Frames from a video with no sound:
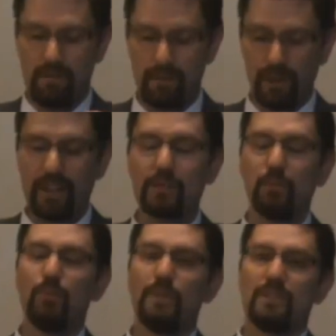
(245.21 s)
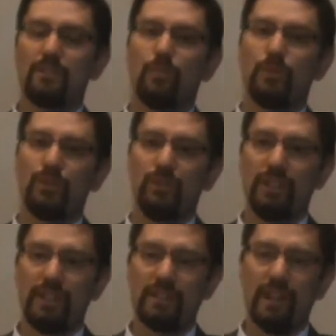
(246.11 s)
fully explore business
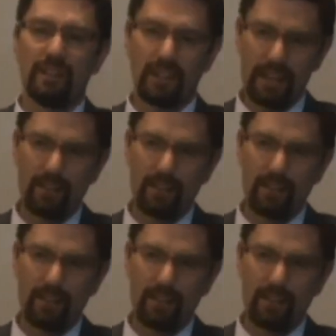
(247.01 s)
opportunities and to get